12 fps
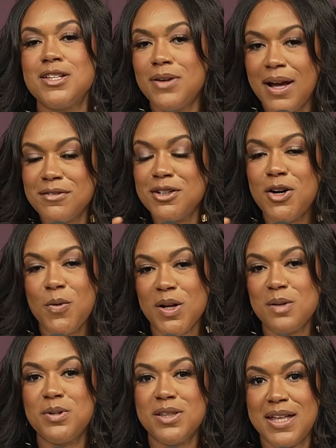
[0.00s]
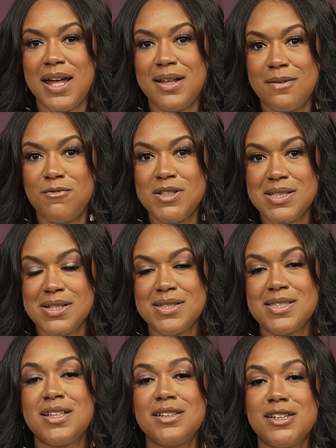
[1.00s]
And you have to know where to put that
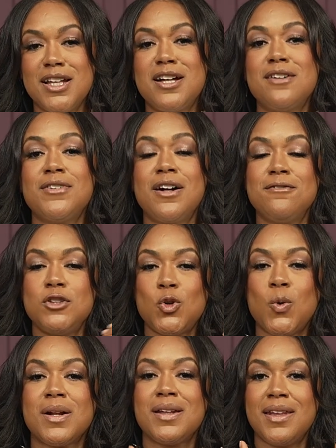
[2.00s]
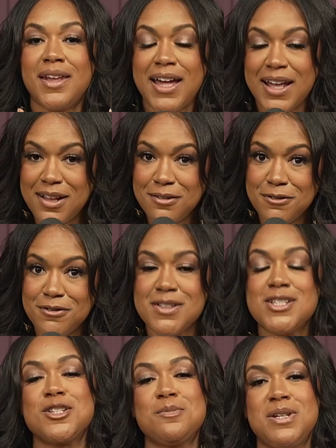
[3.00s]
emphasis. The love of your life
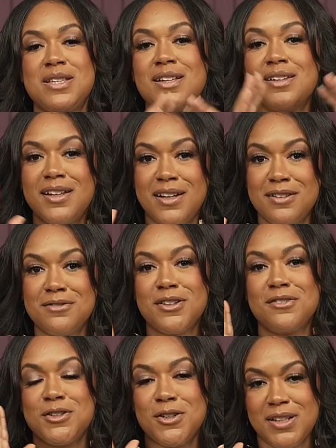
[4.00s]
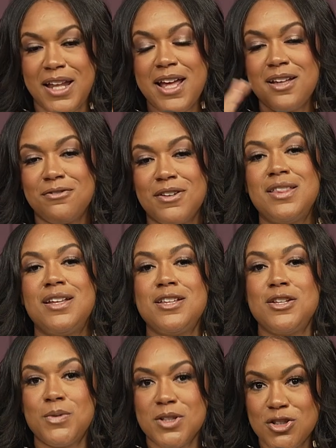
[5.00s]
should be the love of your life. And
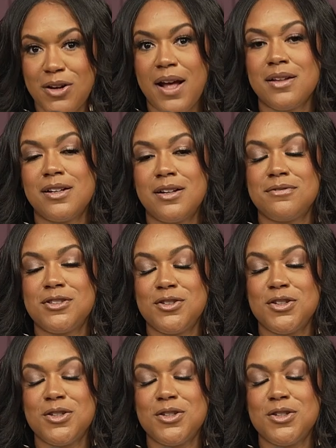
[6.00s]
then you attract love to